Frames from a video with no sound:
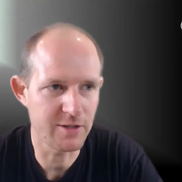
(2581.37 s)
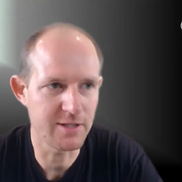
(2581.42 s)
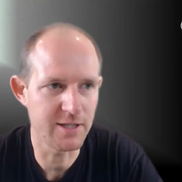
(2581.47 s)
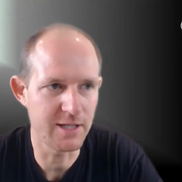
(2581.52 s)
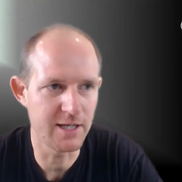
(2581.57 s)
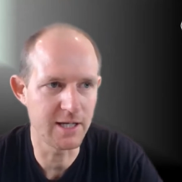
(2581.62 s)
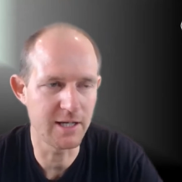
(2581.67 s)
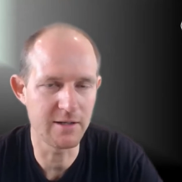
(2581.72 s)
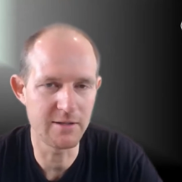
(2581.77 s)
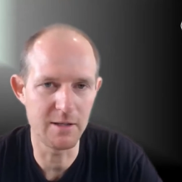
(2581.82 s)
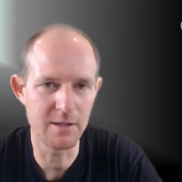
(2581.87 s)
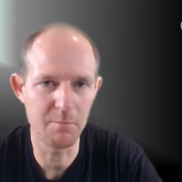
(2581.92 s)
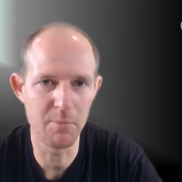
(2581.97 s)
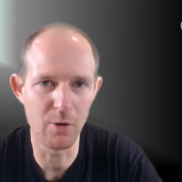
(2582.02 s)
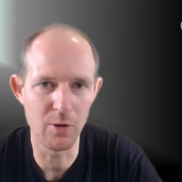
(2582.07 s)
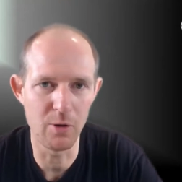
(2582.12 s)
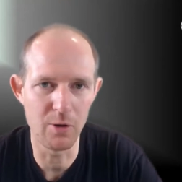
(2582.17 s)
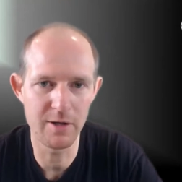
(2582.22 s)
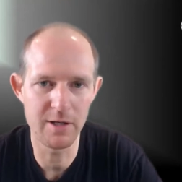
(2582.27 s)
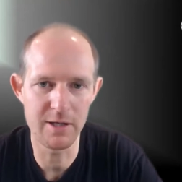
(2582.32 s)
seeing as
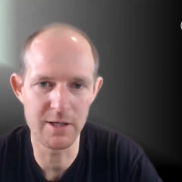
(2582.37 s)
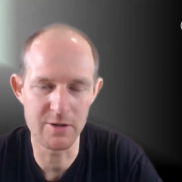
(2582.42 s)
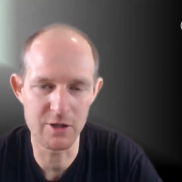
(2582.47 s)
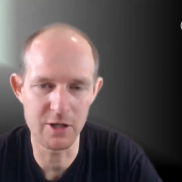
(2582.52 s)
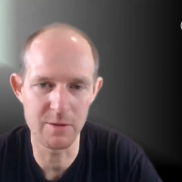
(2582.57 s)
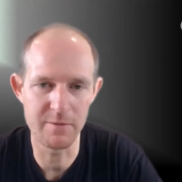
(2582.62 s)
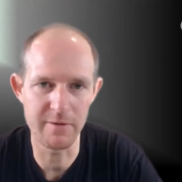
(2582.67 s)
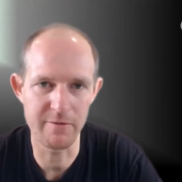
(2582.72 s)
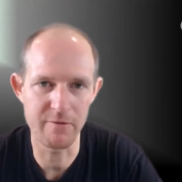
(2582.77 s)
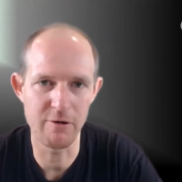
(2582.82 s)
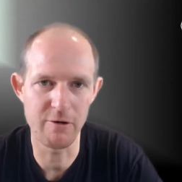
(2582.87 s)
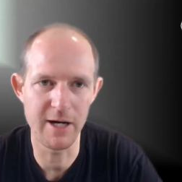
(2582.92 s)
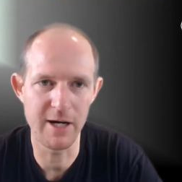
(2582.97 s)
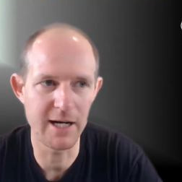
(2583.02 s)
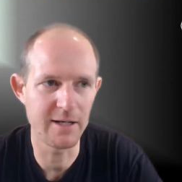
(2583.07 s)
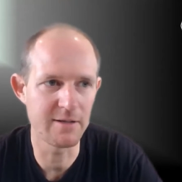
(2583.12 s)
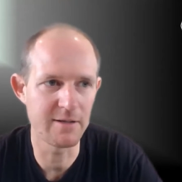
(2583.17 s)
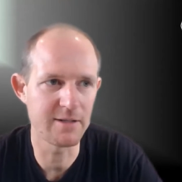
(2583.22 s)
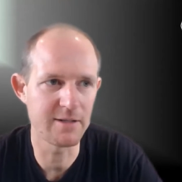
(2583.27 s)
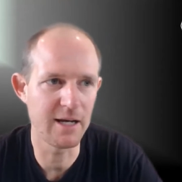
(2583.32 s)
important in terms of
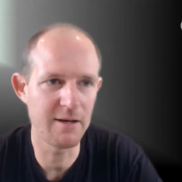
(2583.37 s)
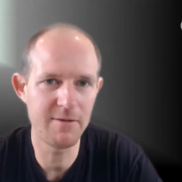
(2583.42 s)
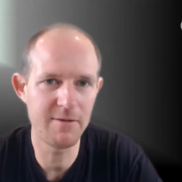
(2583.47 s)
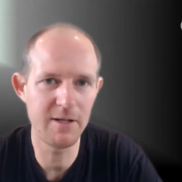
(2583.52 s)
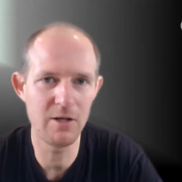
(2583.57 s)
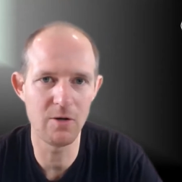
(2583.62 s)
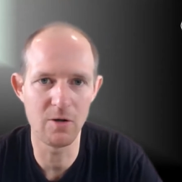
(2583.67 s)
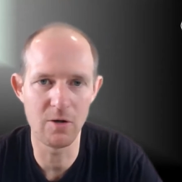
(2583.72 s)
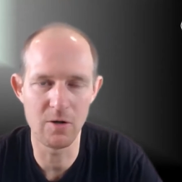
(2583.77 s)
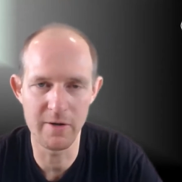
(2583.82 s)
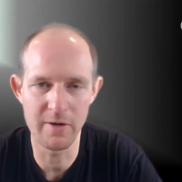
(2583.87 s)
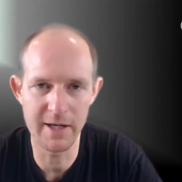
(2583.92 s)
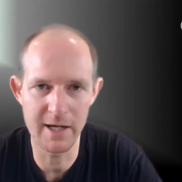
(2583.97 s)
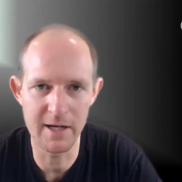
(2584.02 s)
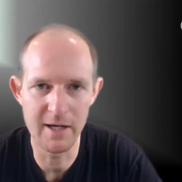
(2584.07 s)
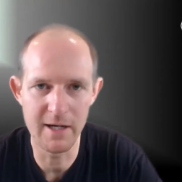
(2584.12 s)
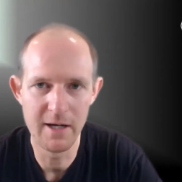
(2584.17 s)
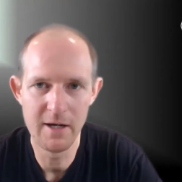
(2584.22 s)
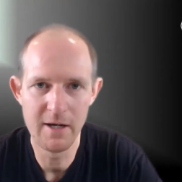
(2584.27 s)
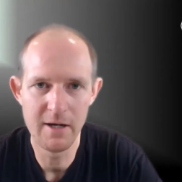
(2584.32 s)
creating safety or
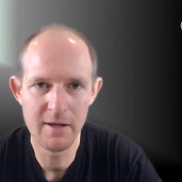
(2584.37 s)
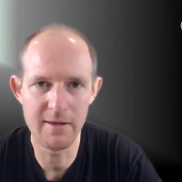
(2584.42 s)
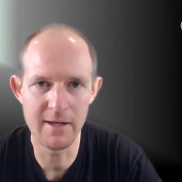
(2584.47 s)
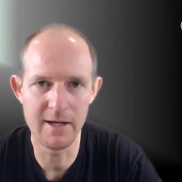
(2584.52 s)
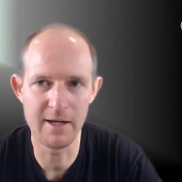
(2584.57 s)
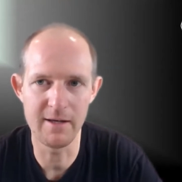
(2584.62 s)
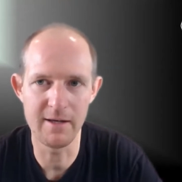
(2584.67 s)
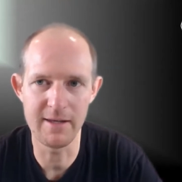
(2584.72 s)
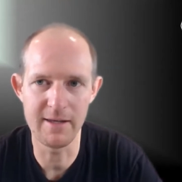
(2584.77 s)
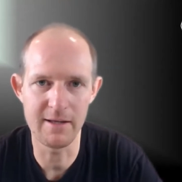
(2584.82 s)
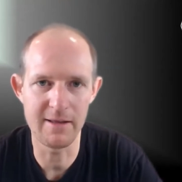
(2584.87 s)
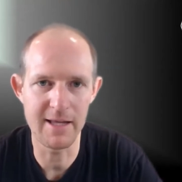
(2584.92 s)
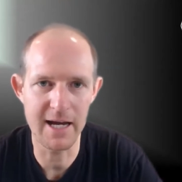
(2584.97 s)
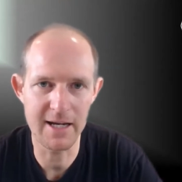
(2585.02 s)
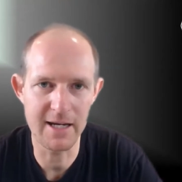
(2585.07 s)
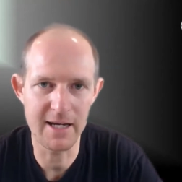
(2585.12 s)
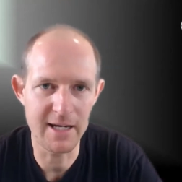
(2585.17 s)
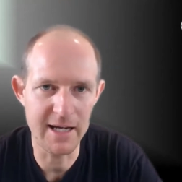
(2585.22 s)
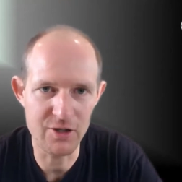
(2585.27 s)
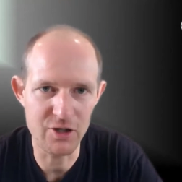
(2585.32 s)
they they're, they're
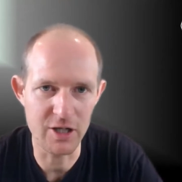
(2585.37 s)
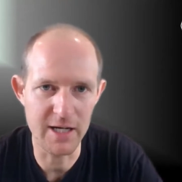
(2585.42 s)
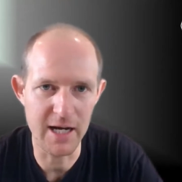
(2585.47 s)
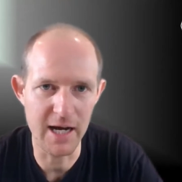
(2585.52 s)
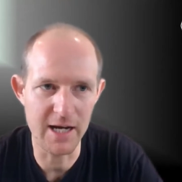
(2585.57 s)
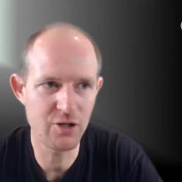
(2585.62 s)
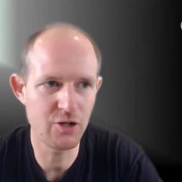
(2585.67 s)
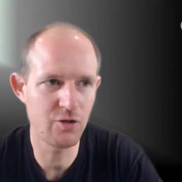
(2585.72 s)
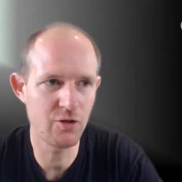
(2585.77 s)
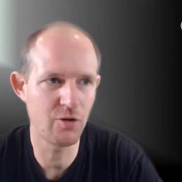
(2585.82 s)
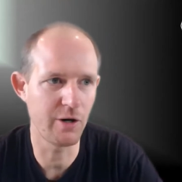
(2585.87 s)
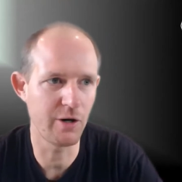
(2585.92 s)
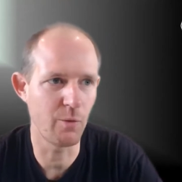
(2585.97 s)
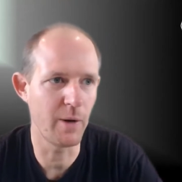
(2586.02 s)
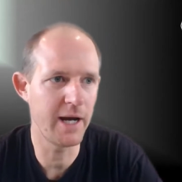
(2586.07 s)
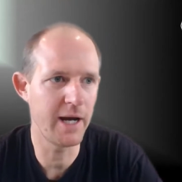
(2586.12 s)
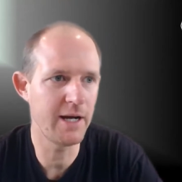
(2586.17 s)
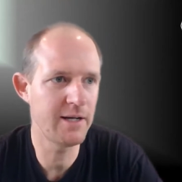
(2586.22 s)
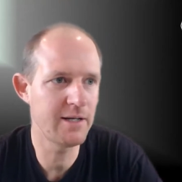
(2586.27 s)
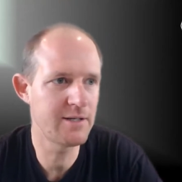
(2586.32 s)
lacking education or
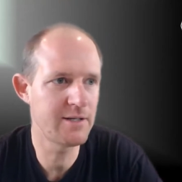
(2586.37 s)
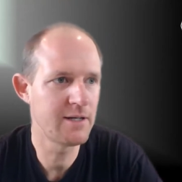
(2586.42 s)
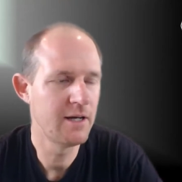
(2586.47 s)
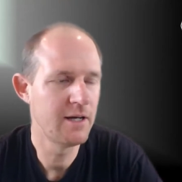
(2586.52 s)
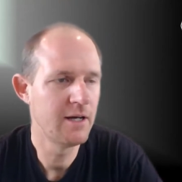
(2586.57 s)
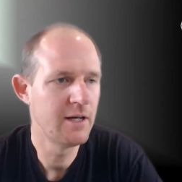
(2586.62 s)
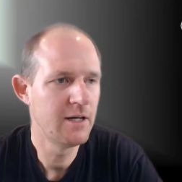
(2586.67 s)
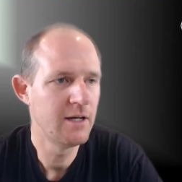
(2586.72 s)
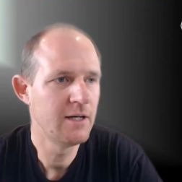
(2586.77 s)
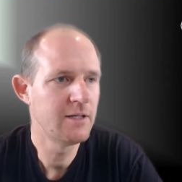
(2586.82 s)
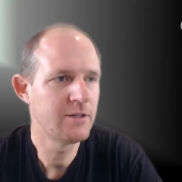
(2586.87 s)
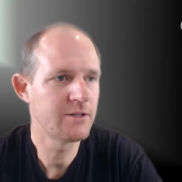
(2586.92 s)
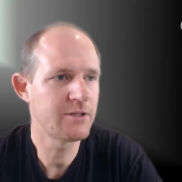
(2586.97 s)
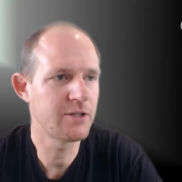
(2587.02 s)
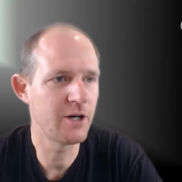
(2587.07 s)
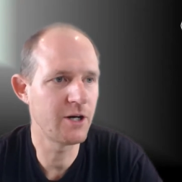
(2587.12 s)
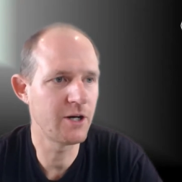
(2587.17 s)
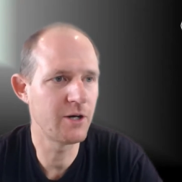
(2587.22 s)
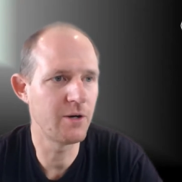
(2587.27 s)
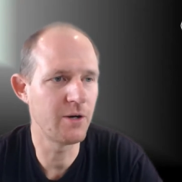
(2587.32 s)
awareness
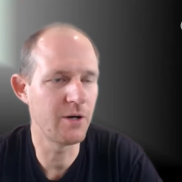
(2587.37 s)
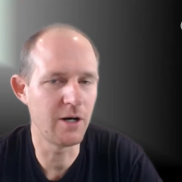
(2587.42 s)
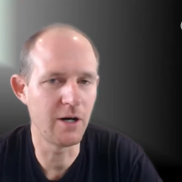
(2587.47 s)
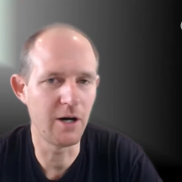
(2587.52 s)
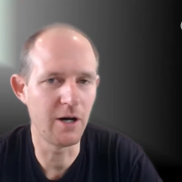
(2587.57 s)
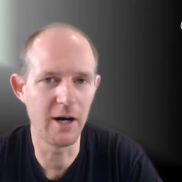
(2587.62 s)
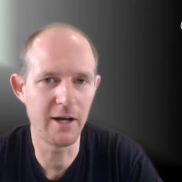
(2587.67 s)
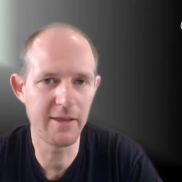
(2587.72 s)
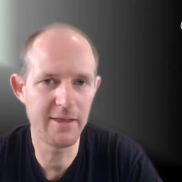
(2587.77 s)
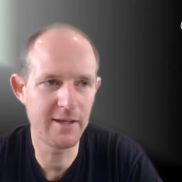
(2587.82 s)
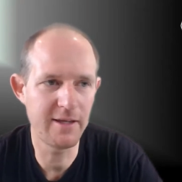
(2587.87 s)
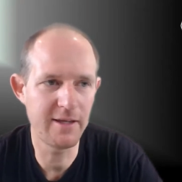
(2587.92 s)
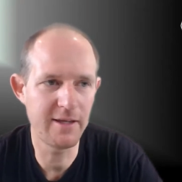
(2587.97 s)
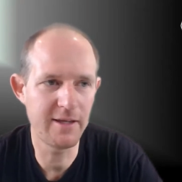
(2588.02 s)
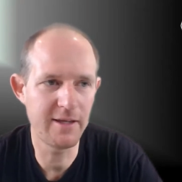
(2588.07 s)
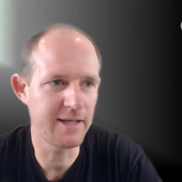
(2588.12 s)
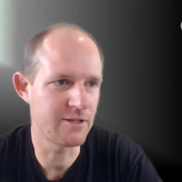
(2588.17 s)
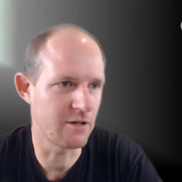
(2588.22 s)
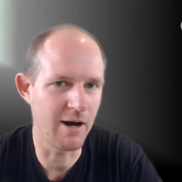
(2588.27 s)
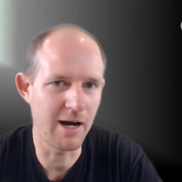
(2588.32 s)
so i think
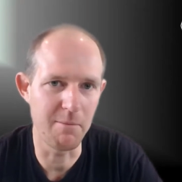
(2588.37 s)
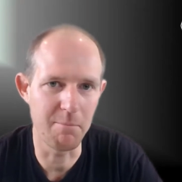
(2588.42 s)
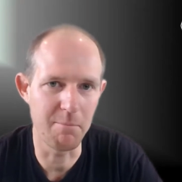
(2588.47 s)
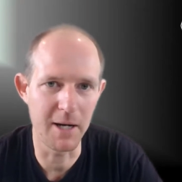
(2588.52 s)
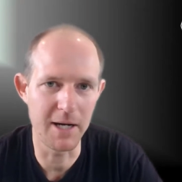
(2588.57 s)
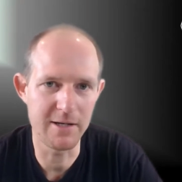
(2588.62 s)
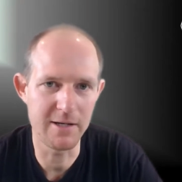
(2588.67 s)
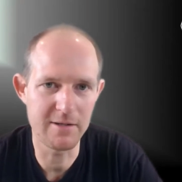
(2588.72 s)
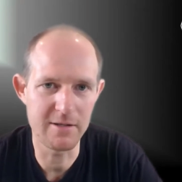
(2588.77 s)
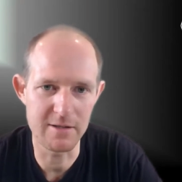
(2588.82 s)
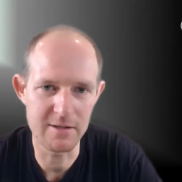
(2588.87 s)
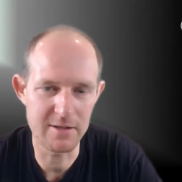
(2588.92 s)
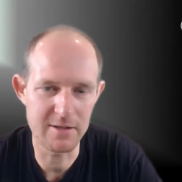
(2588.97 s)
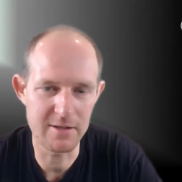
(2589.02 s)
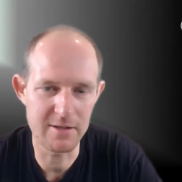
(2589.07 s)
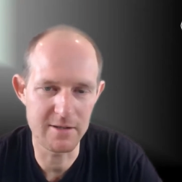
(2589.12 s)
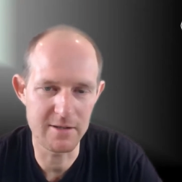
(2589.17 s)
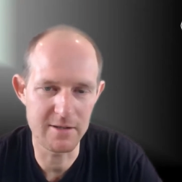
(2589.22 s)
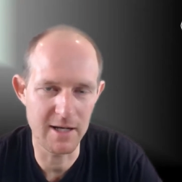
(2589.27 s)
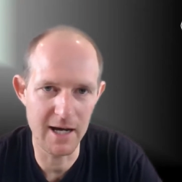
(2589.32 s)
that's a great basis
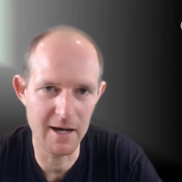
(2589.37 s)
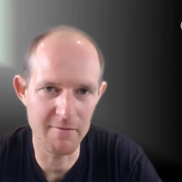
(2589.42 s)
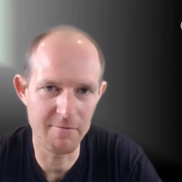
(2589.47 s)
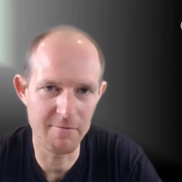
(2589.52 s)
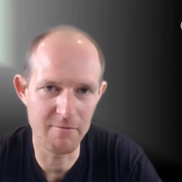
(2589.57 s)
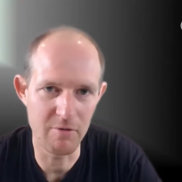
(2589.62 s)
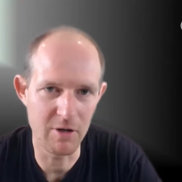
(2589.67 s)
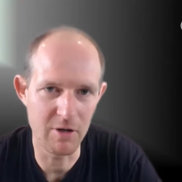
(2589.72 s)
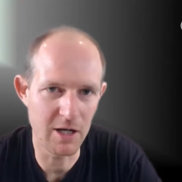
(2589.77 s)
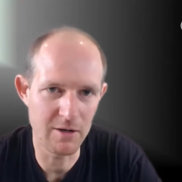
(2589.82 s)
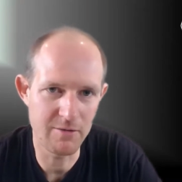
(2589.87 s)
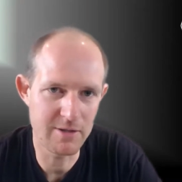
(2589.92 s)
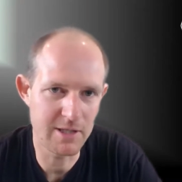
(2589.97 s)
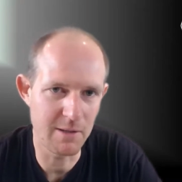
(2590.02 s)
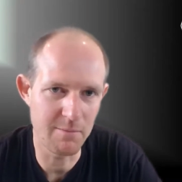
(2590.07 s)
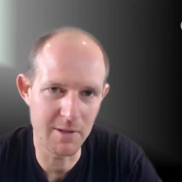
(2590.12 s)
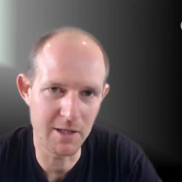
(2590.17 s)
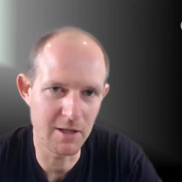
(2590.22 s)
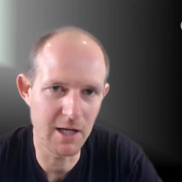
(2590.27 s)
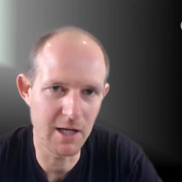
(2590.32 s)
to have you know
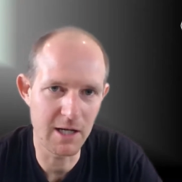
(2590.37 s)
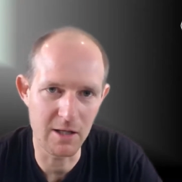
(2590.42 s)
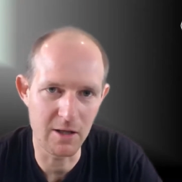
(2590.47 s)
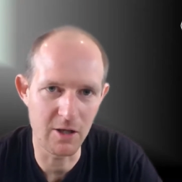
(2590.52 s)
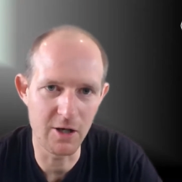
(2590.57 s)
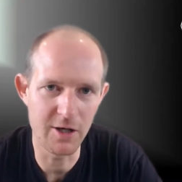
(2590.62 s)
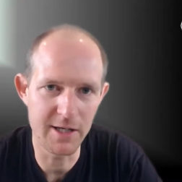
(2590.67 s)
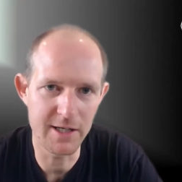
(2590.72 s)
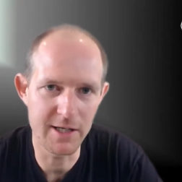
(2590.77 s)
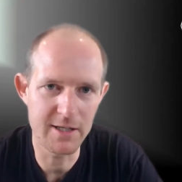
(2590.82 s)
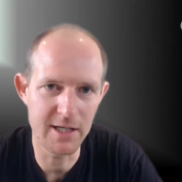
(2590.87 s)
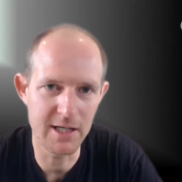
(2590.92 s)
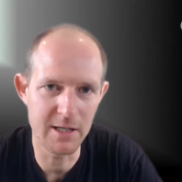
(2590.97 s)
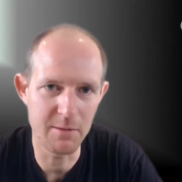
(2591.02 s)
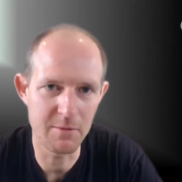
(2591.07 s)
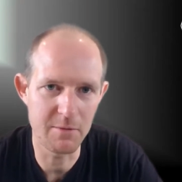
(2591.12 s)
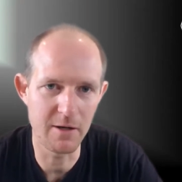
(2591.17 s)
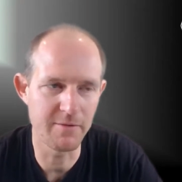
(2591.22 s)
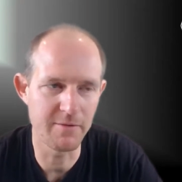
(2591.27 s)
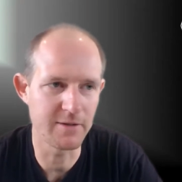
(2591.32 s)
something like a learning
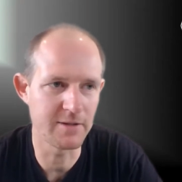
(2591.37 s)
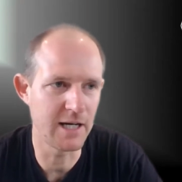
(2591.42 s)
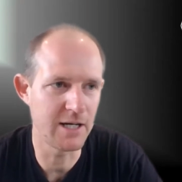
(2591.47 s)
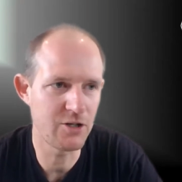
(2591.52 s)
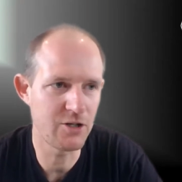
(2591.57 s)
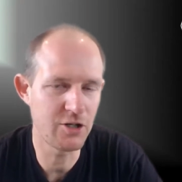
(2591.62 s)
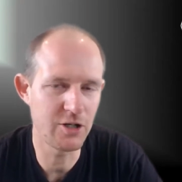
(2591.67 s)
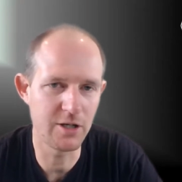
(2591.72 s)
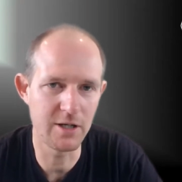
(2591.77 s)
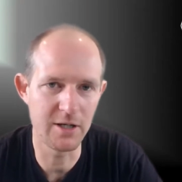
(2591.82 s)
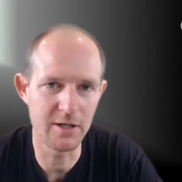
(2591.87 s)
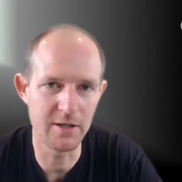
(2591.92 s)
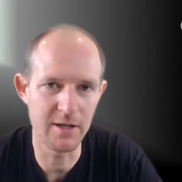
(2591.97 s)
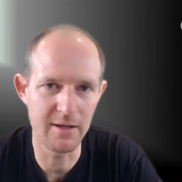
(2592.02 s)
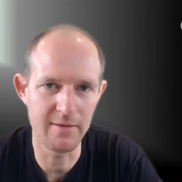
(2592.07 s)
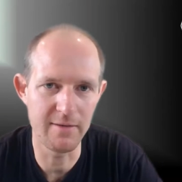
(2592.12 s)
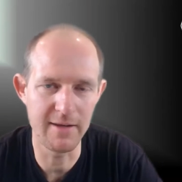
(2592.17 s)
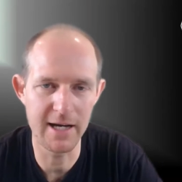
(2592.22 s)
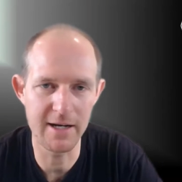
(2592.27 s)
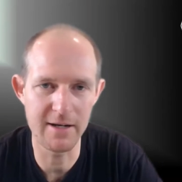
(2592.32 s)
team conversation and,
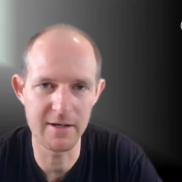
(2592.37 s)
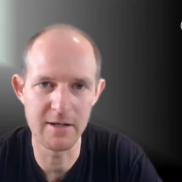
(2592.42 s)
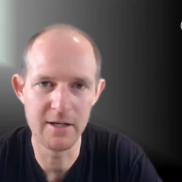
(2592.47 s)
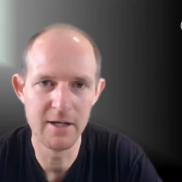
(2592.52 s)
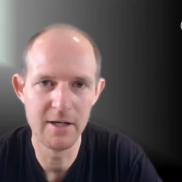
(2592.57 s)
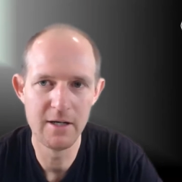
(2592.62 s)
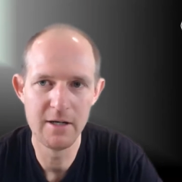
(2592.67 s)
and that and